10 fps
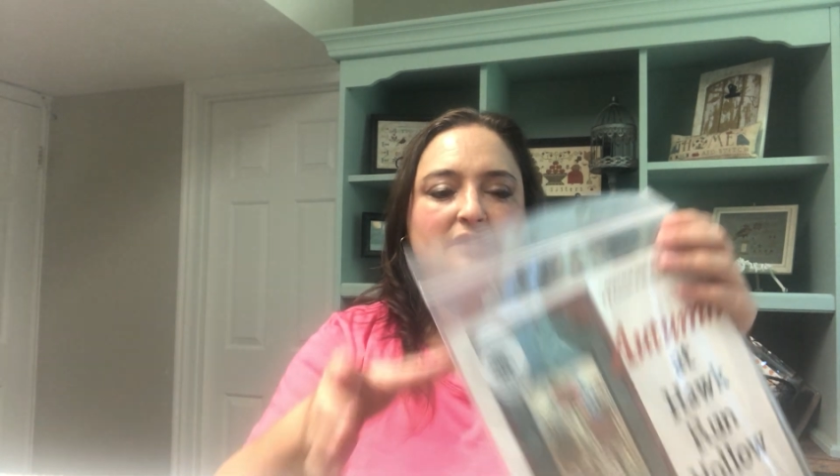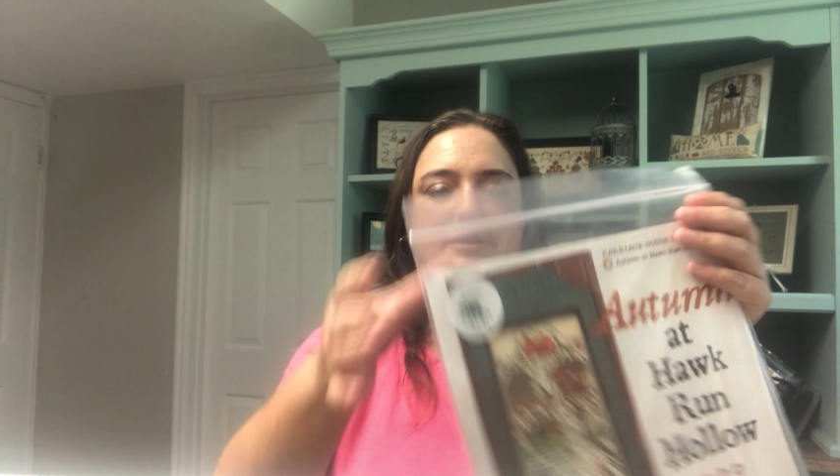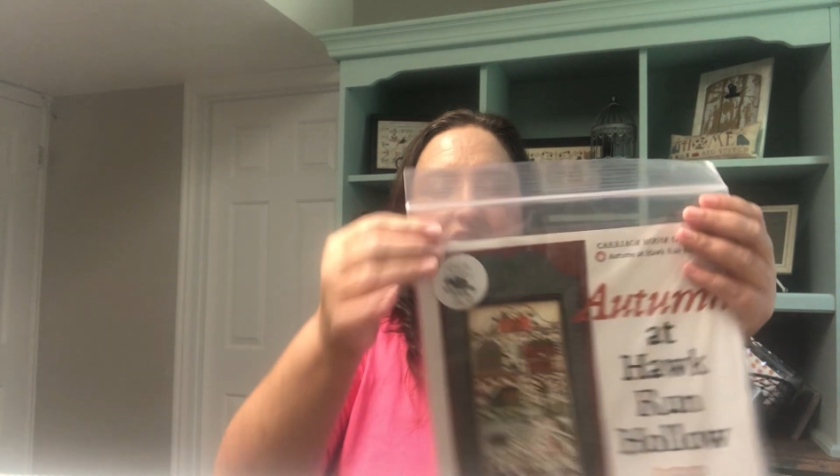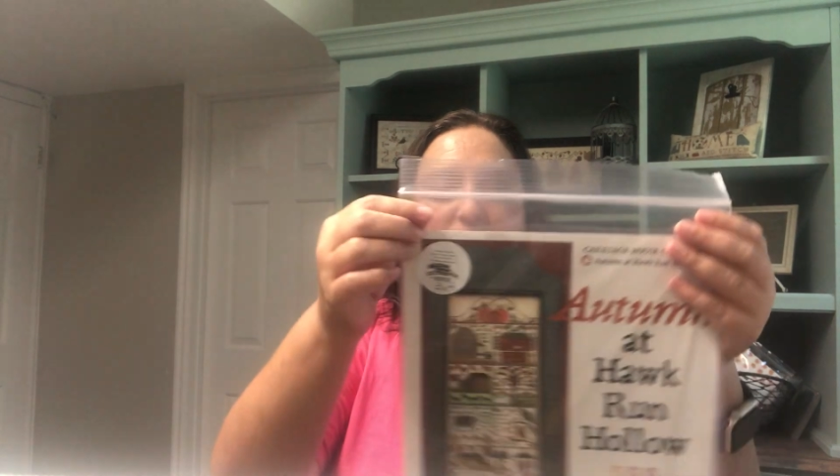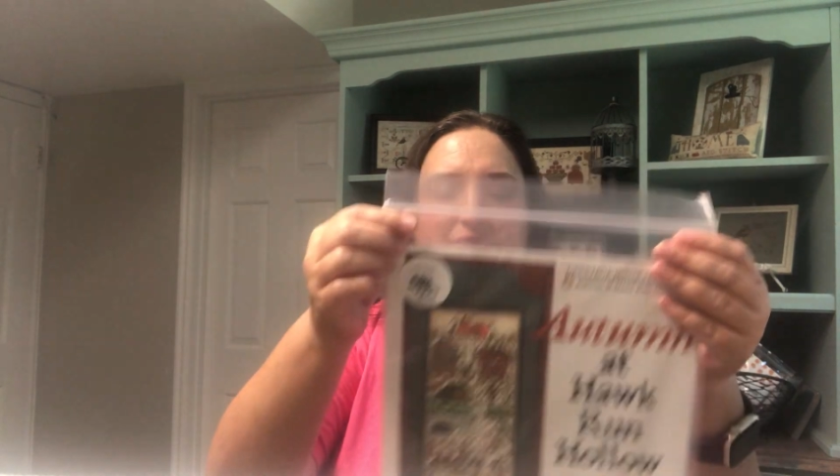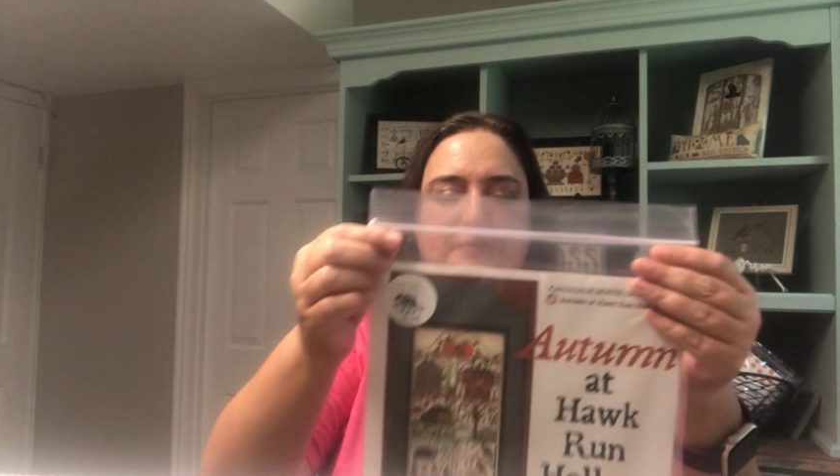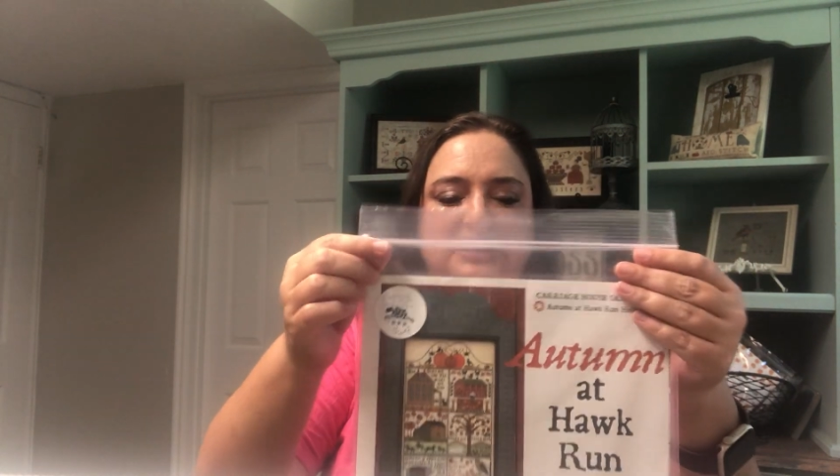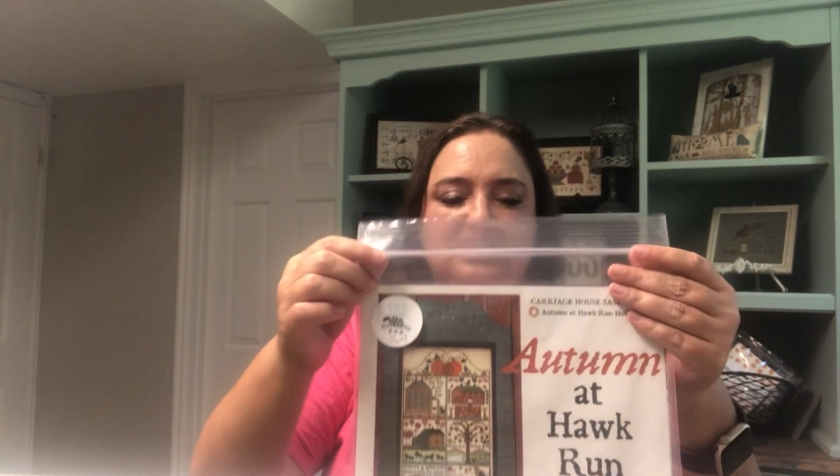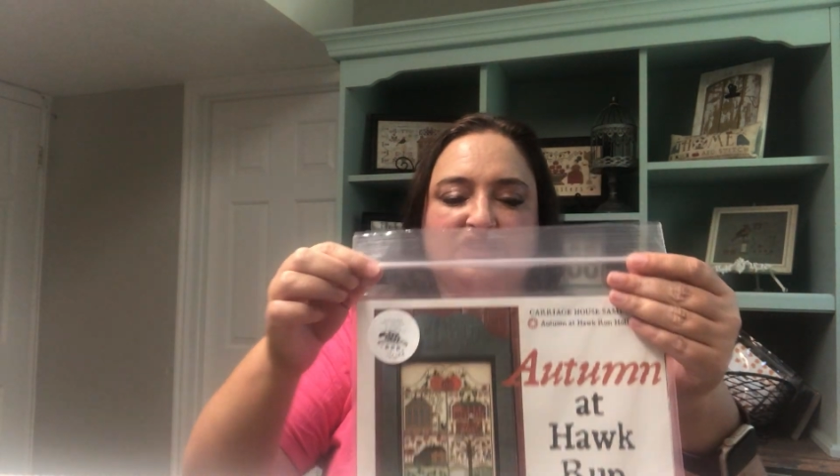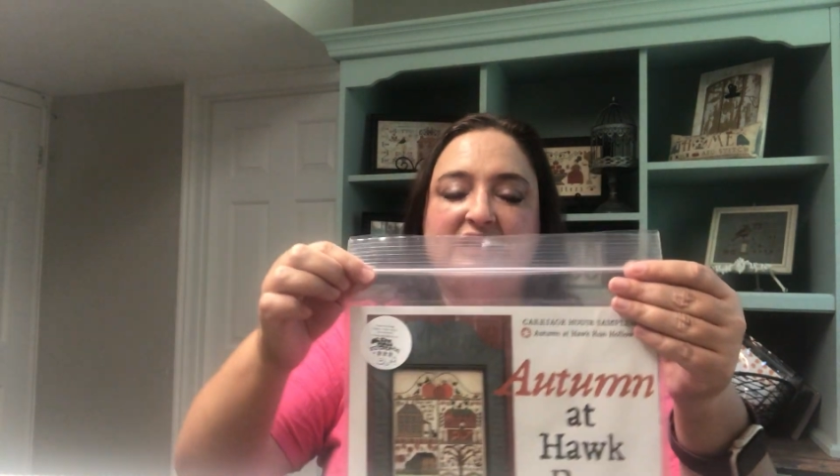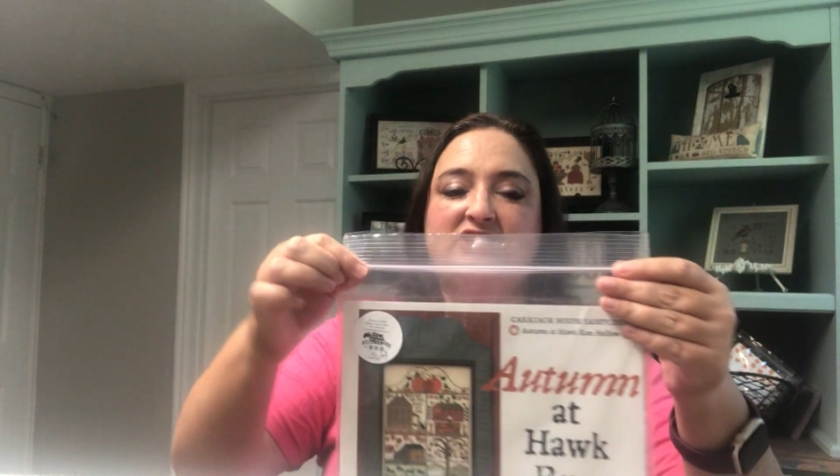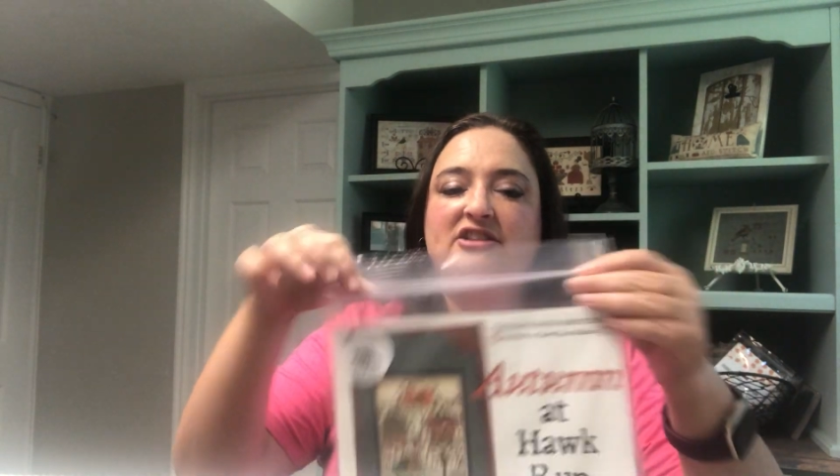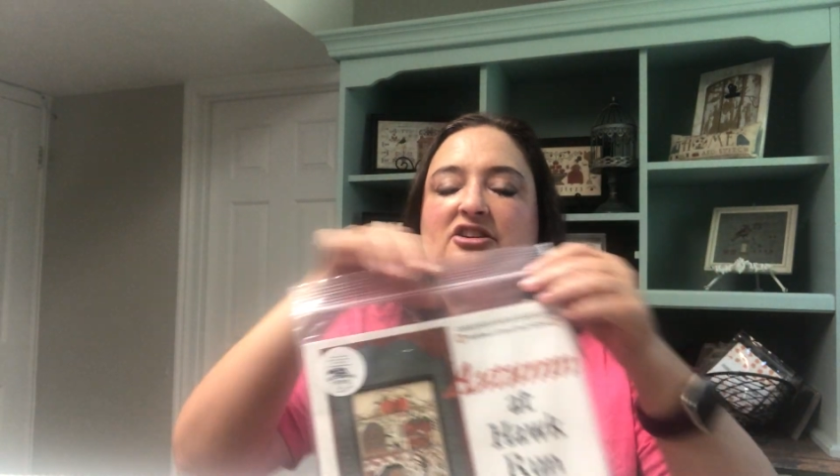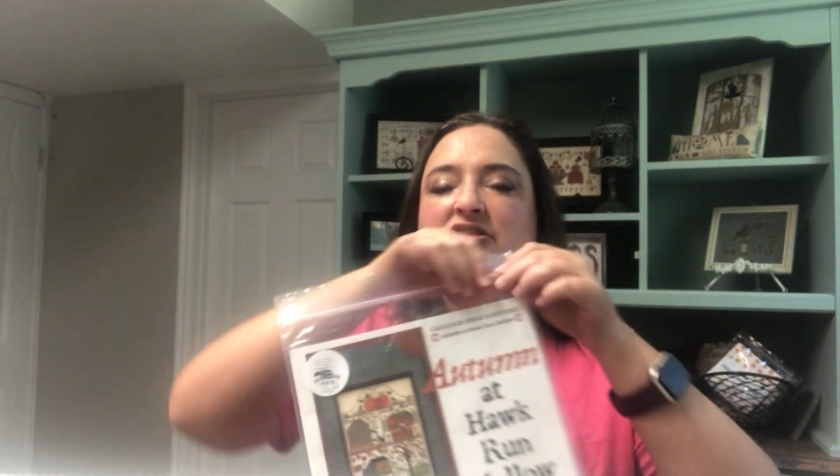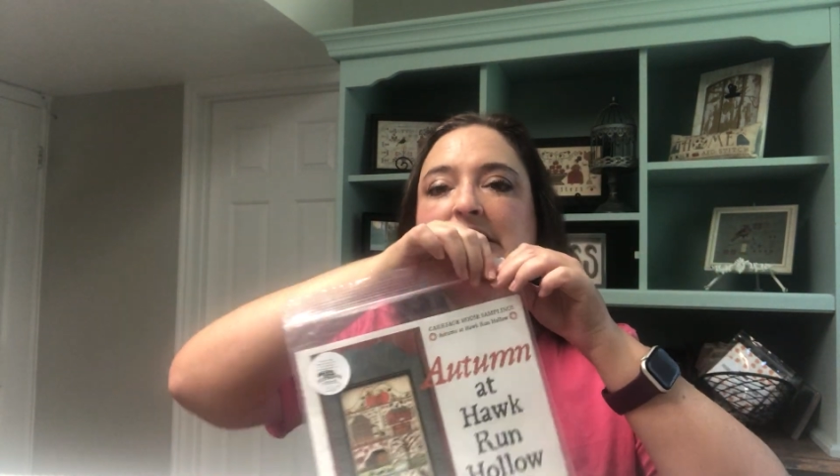You know, because they're
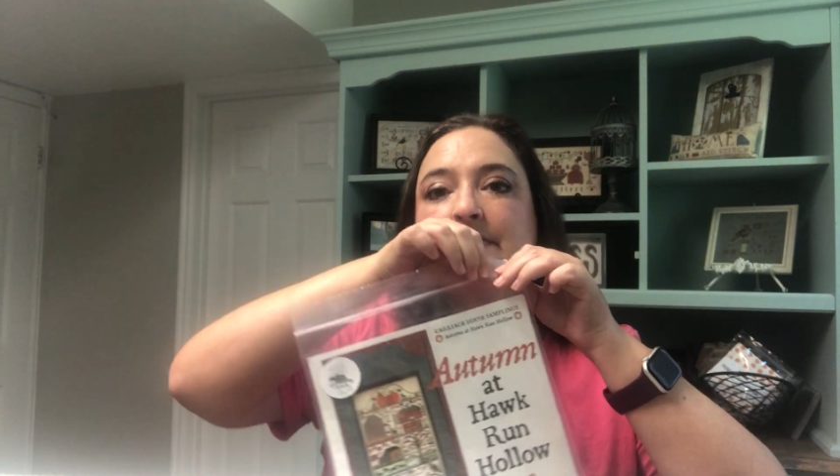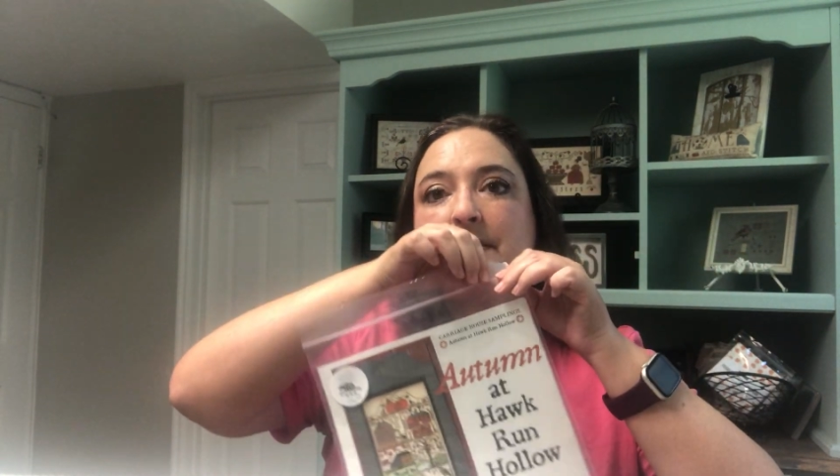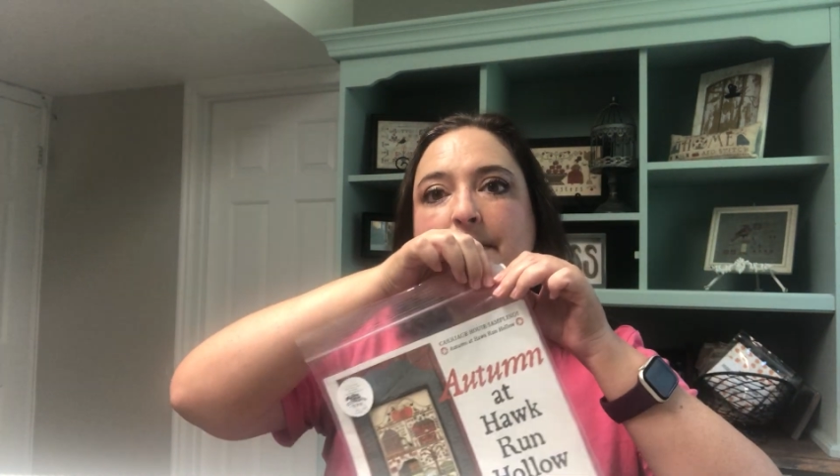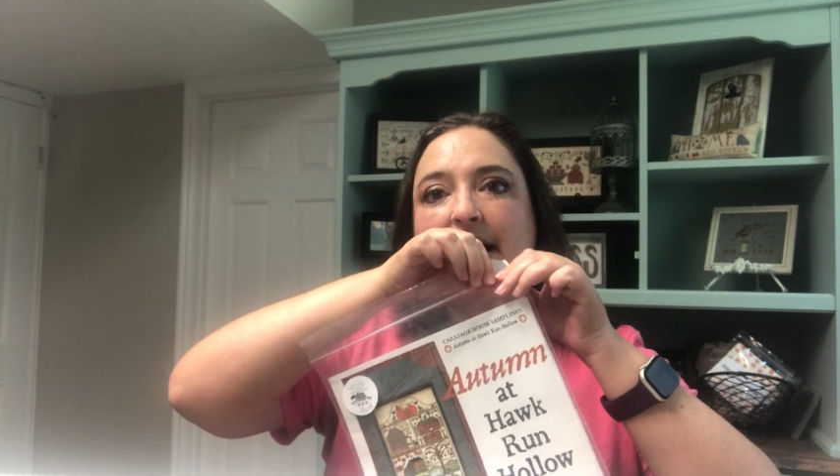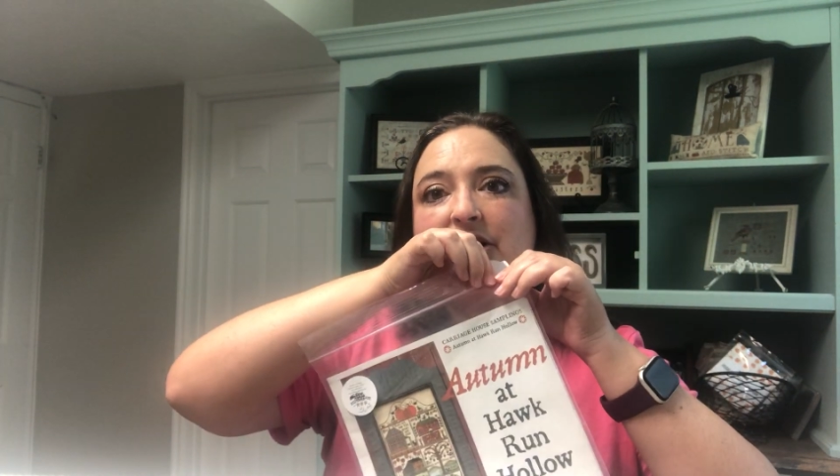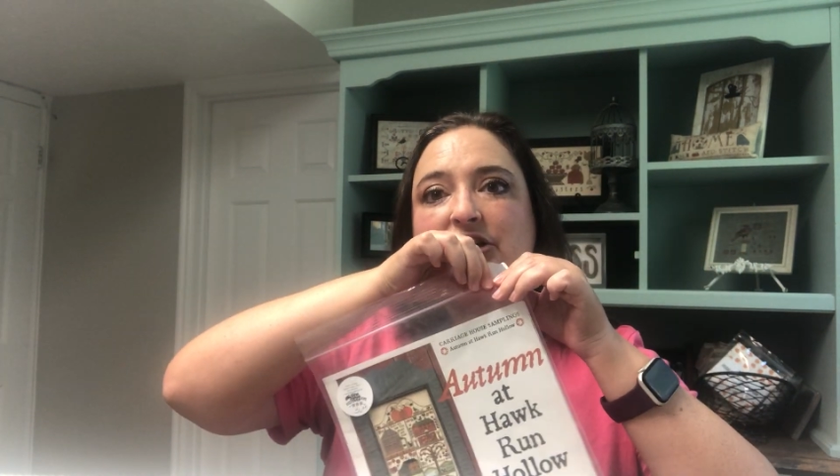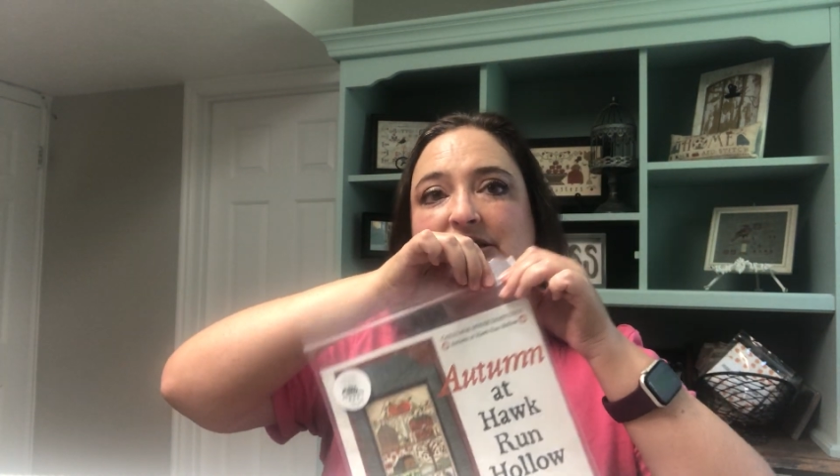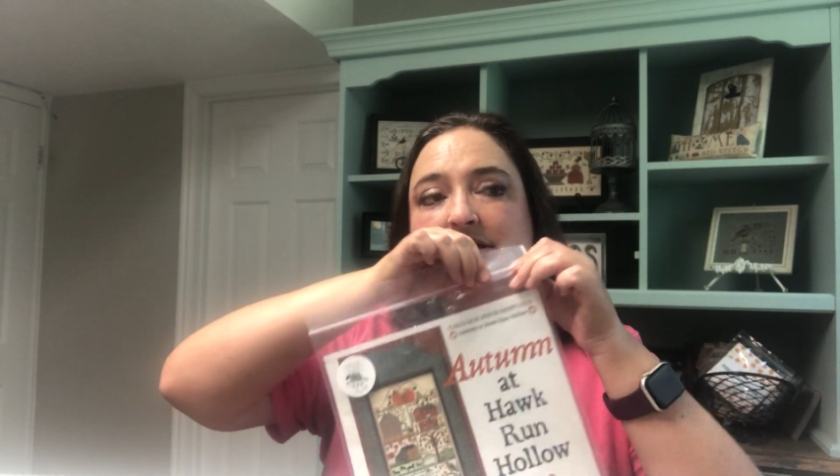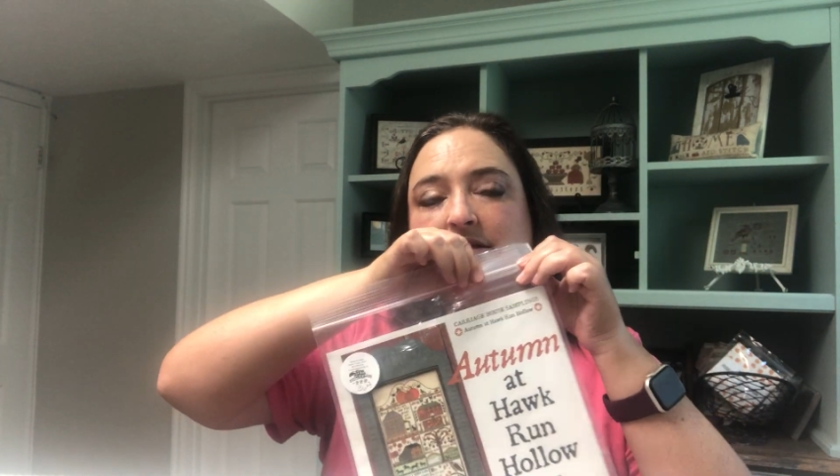such big patterns.